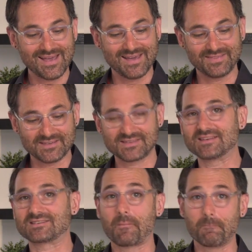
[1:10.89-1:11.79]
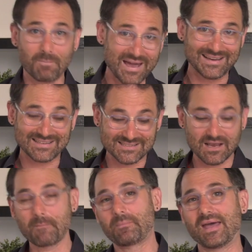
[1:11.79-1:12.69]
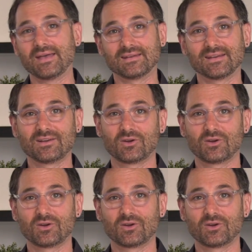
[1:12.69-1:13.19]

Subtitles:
and this is Mike's pen.